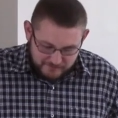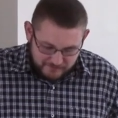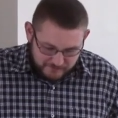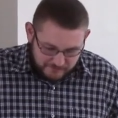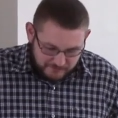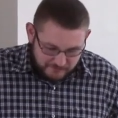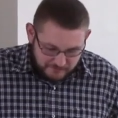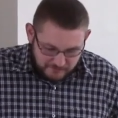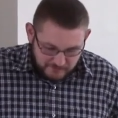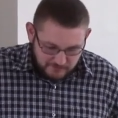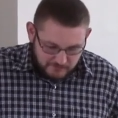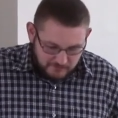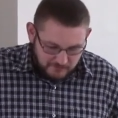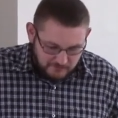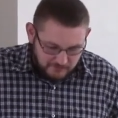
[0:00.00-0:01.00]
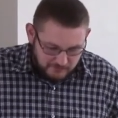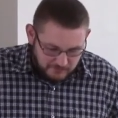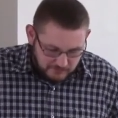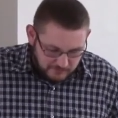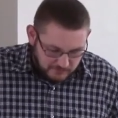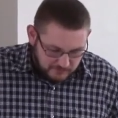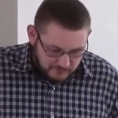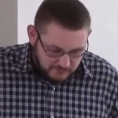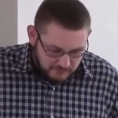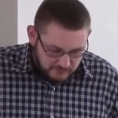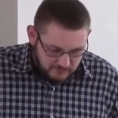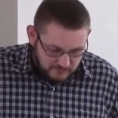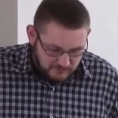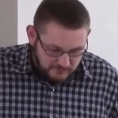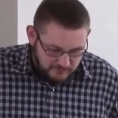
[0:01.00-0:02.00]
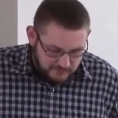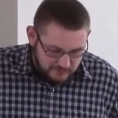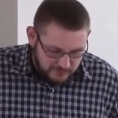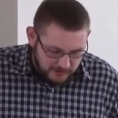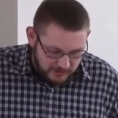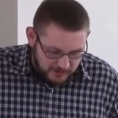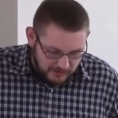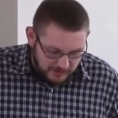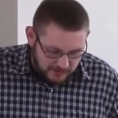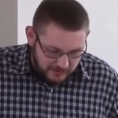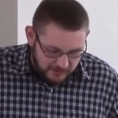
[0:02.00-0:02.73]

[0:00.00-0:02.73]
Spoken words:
No one is speaking in this clip.